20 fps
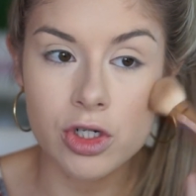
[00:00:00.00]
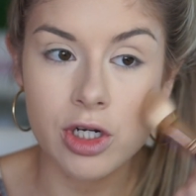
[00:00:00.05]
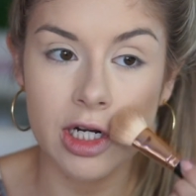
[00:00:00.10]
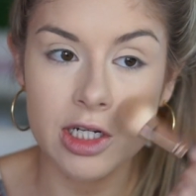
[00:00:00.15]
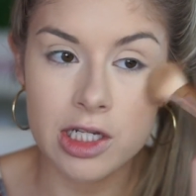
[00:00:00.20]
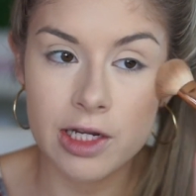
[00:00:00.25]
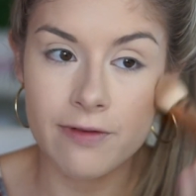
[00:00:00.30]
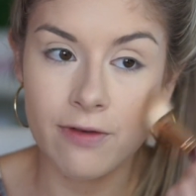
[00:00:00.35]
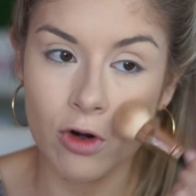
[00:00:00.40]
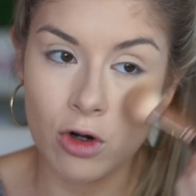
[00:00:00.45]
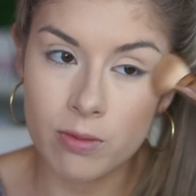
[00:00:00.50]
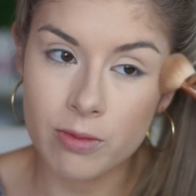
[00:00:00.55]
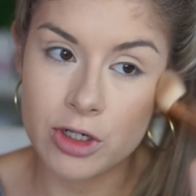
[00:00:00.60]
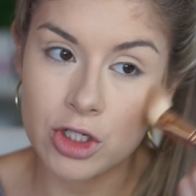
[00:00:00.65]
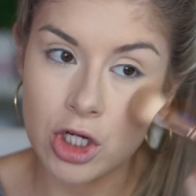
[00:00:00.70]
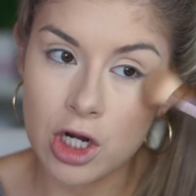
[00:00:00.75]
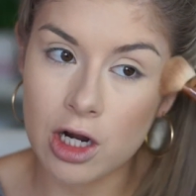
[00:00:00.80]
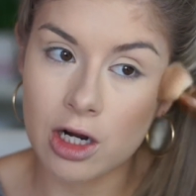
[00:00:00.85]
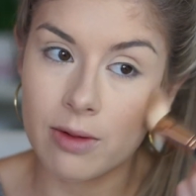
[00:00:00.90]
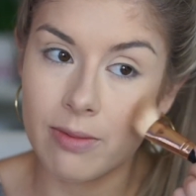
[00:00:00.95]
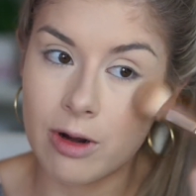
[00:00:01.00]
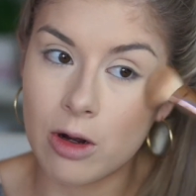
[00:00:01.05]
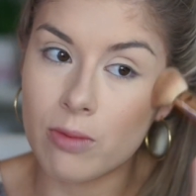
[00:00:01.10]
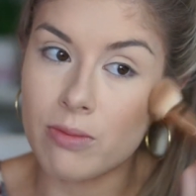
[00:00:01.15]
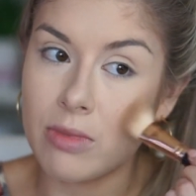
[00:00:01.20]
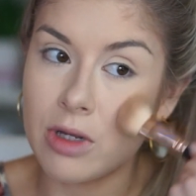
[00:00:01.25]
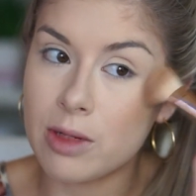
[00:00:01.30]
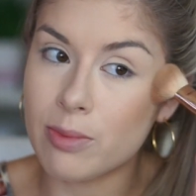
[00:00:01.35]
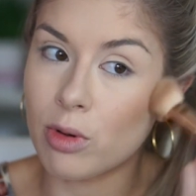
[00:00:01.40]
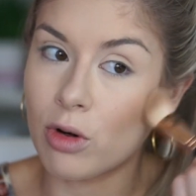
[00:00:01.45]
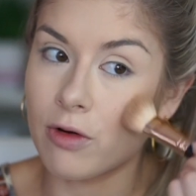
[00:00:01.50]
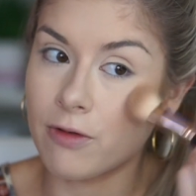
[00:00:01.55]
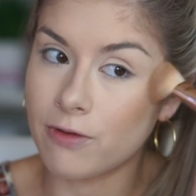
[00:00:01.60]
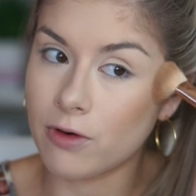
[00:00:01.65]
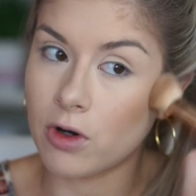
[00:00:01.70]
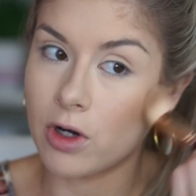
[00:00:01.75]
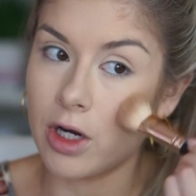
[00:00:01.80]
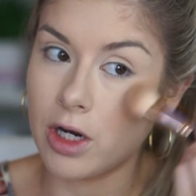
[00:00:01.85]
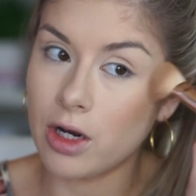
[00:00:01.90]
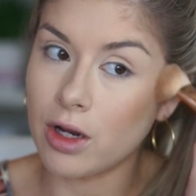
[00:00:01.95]
you guys have heard me talk about me
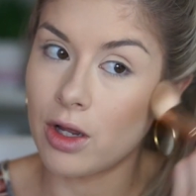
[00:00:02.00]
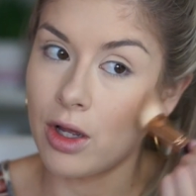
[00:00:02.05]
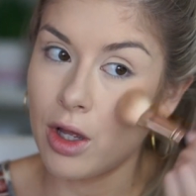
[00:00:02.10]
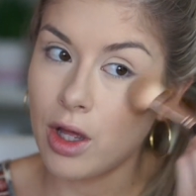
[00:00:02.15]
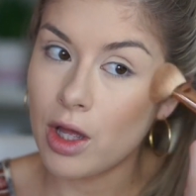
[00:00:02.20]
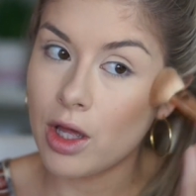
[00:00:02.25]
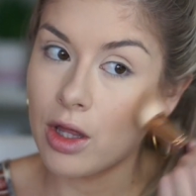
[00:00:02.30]
preferring